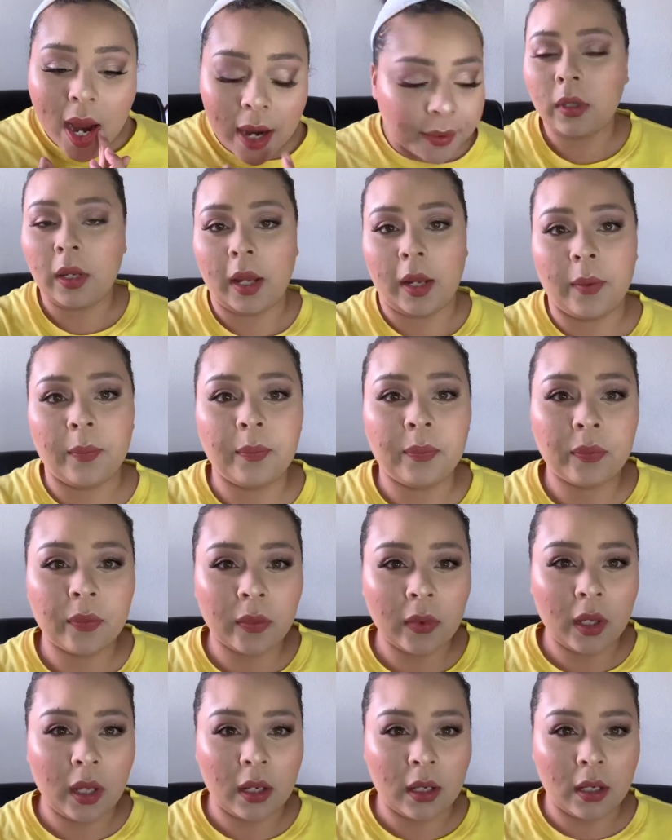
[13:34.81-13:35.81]
Okay,
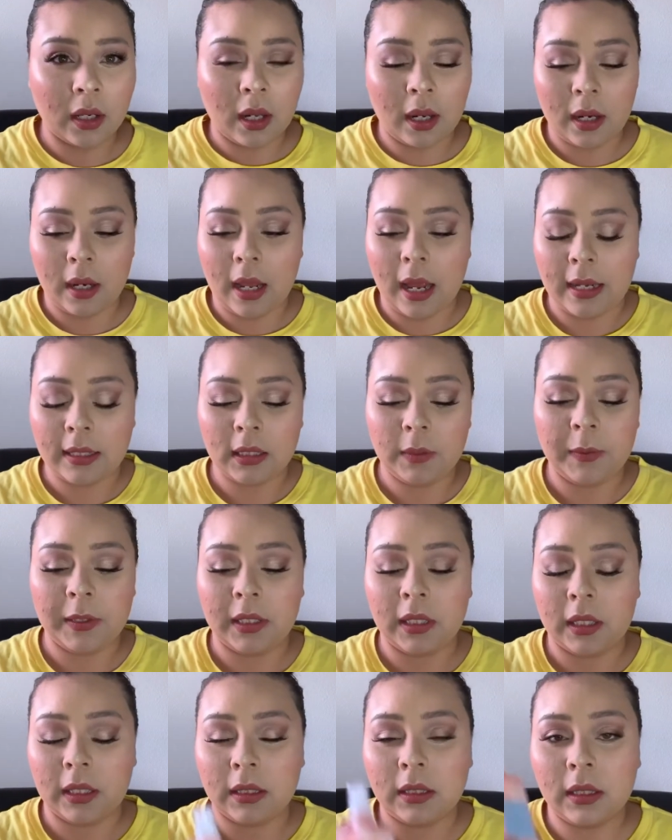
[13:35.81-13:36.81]
and last but
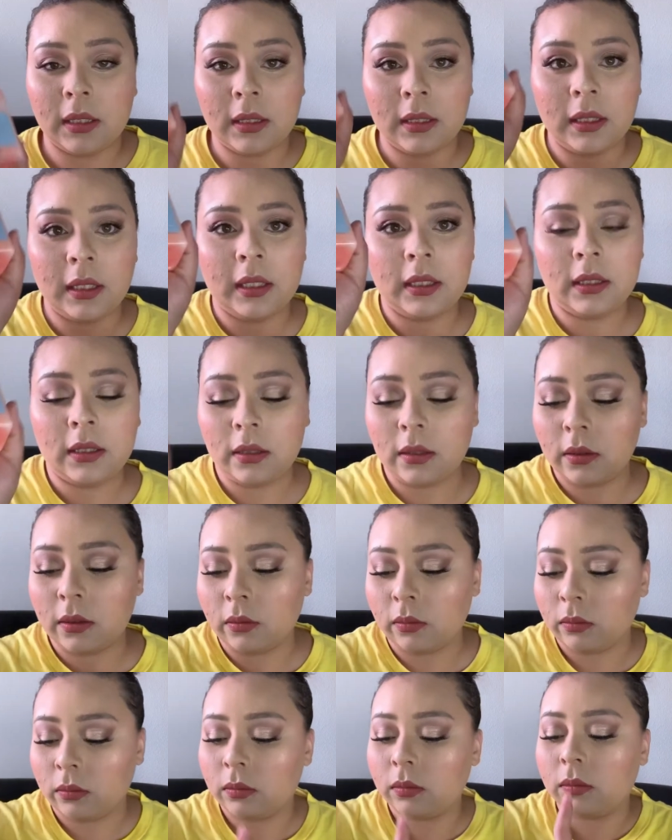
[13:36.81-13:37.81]
not least,
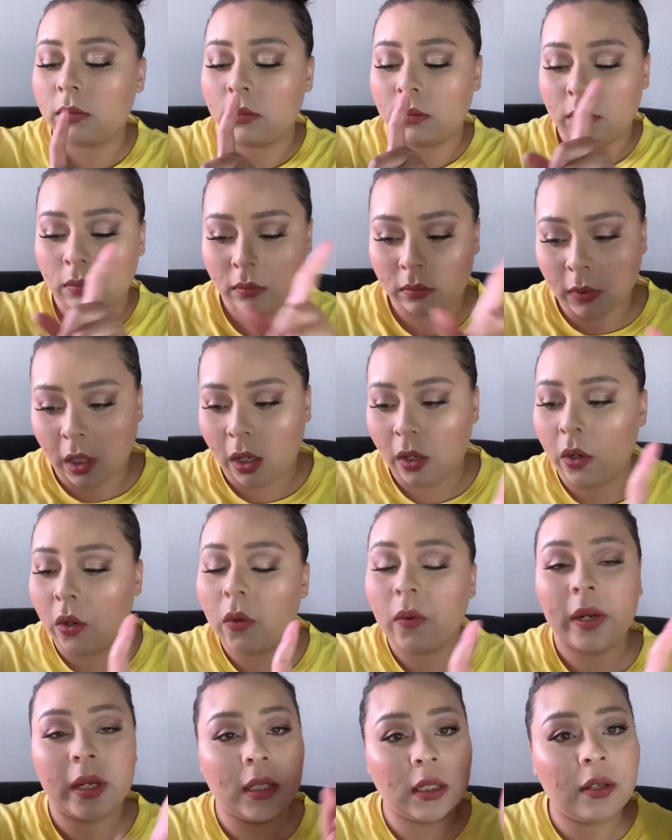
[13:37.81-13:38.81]
I
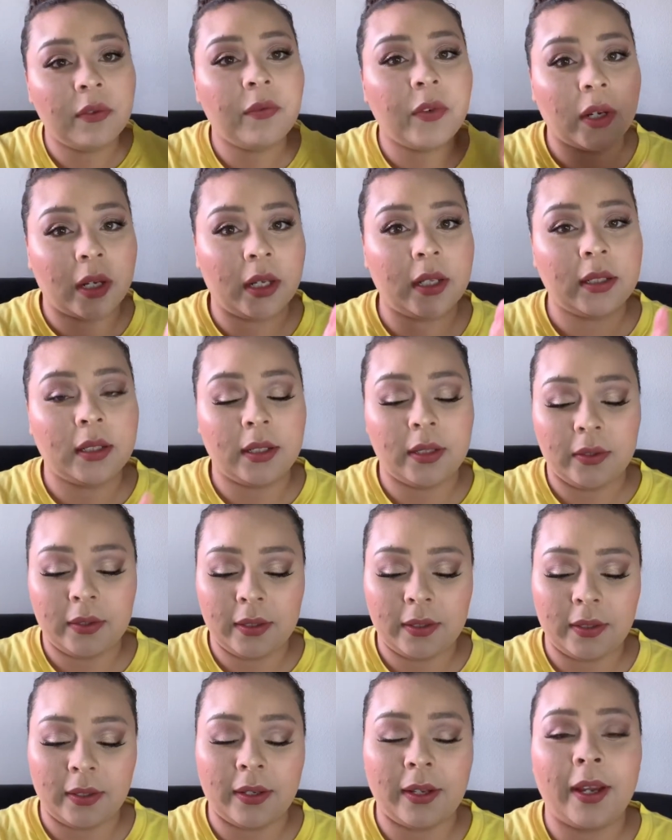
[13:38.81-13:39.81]
always forget to do
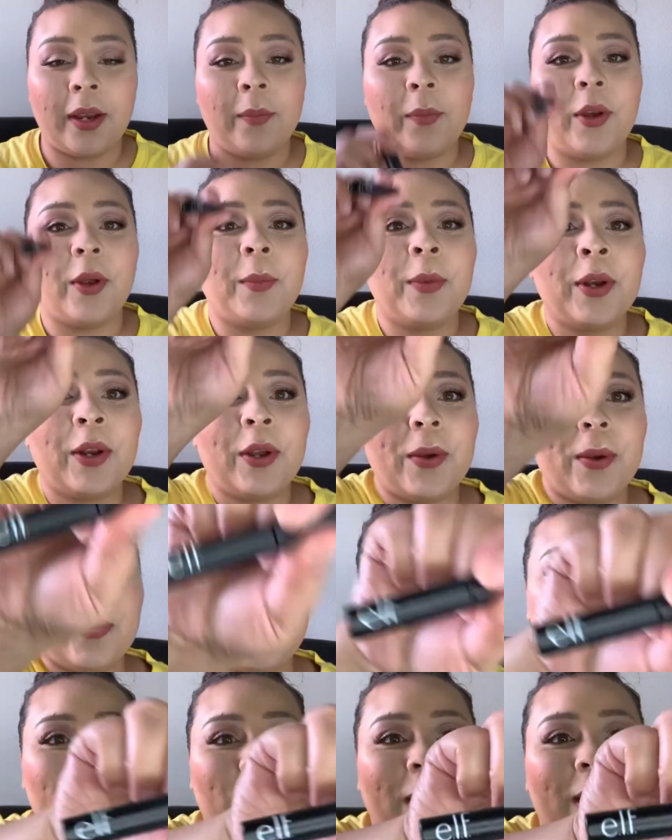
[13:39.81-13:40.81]
this on camera. I'm gonna go in
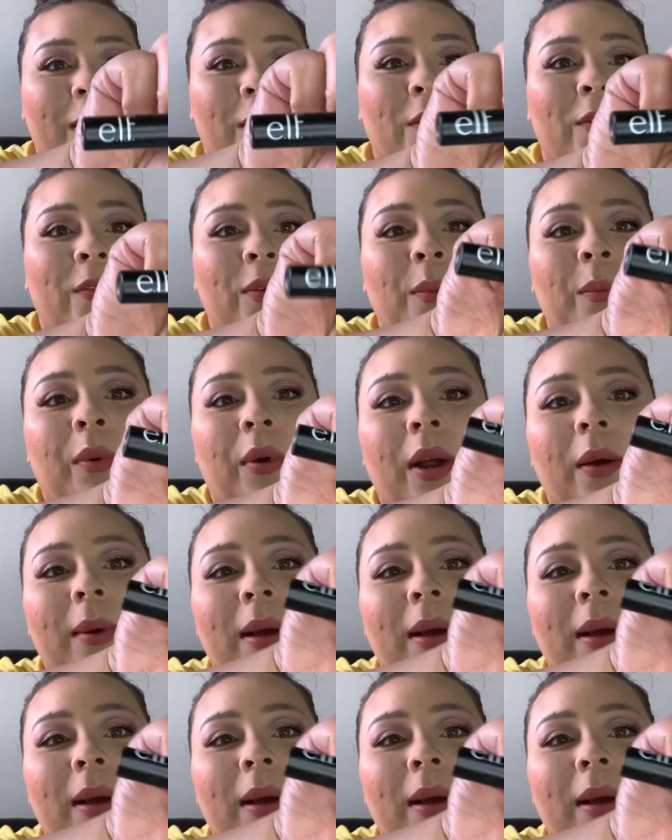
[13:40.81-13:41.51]
with my e l f Brow